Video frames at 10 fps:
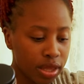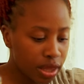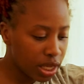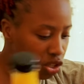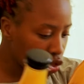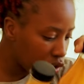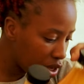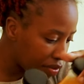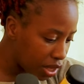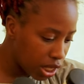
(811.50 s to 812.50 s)
there's three
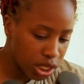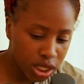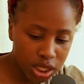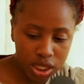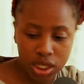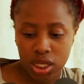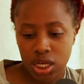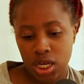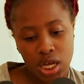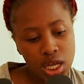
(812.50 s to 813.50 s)
of these
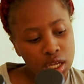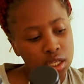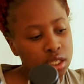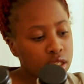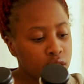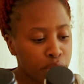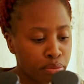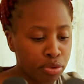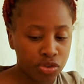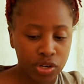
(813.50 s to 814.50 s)

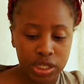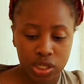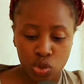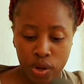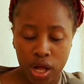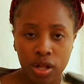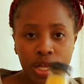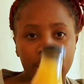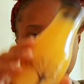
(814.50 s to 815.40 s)
Simple drinks as well, and